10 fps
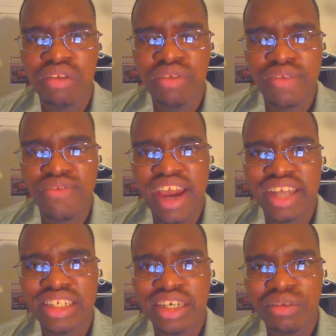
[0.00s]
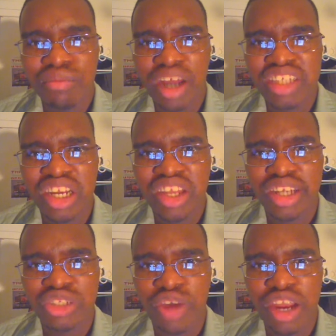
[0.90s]
In fact, I tend to look
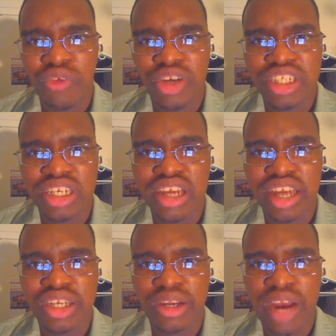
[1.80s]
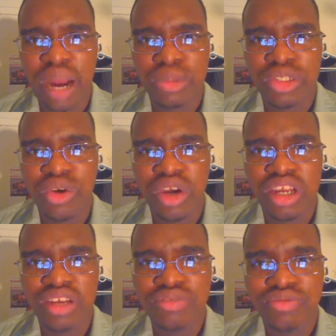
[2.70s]
at drag racing as a good
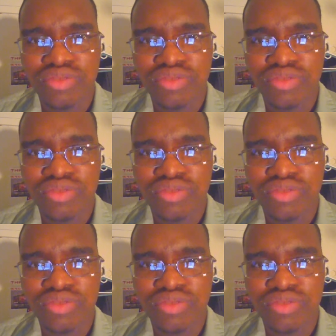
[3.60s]
opportunity